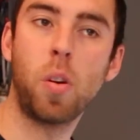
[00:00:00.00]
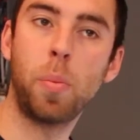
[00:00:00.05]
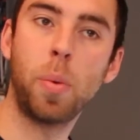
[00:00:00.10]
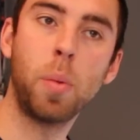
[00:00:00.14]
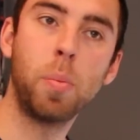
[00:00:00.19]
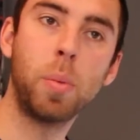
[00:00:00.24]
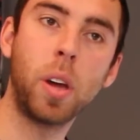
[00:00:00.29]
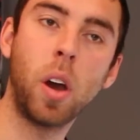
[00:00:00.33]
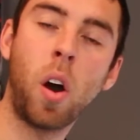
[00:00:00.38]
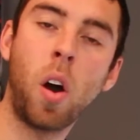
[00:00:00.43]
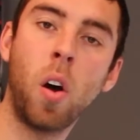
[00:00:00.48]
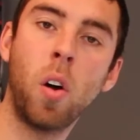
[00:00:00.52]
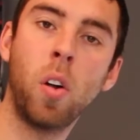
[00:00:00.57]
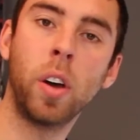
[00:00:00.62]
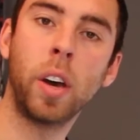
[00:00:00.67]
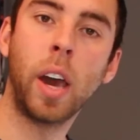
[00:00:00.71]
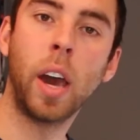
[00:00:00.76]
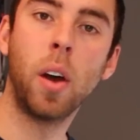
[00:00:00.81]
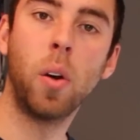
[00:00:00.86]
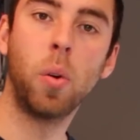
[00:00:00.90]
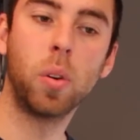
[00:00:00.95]
I'm going to be
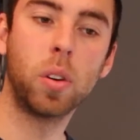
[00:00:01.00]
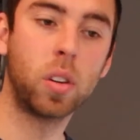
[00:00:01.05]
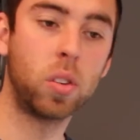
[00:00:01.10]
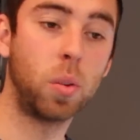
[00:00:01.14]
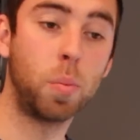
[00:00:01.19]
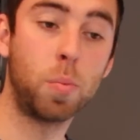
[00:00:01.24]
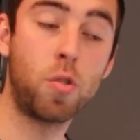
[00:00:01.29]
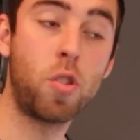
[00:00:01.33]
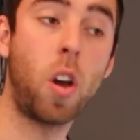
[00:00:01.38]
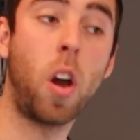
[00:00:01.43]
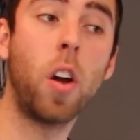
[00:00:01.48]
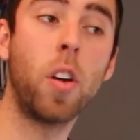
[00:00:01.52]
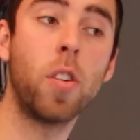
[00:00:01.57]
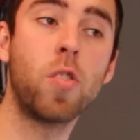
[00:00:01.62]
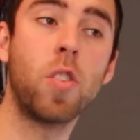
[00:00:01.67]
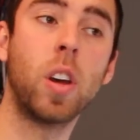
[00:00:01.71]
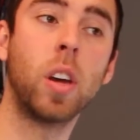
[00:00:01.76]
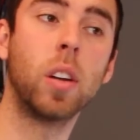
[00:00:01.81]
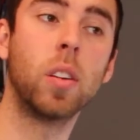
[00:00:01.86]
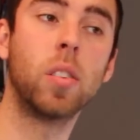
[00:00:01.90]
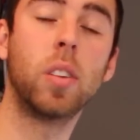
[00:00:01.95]
hauling out because I'm
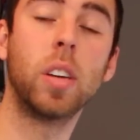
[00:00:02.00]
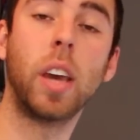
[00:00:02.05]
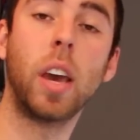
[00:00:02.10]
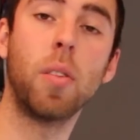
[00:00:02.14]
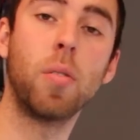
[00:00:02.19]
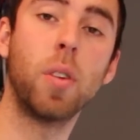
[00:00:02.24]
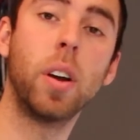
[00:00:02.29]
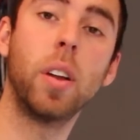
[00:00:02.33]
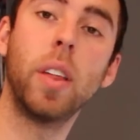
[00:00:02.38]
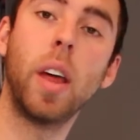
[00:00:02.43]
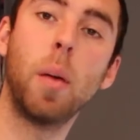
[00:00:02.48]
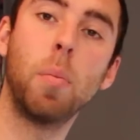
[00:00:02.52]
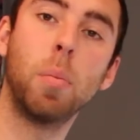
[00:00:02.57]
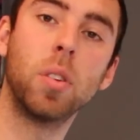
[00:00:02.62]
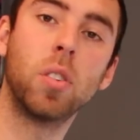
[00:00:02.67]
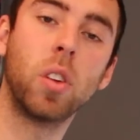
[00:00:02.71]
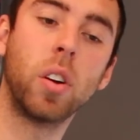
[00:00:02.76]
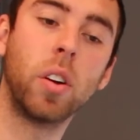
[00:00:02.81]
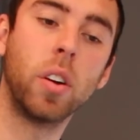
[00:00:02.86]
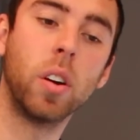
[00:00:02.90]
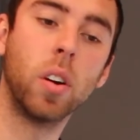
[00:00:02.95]
charging to get rid of that
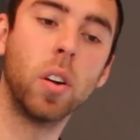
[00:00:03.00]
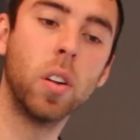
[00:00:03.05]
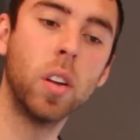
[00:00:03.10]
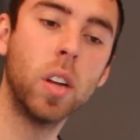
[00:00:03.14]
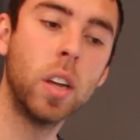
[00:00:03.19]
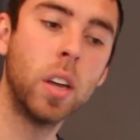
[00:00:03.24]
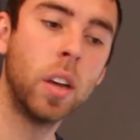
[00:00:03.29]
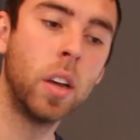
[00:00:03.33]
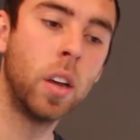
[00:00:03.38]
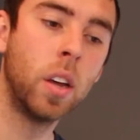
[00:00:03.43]
material.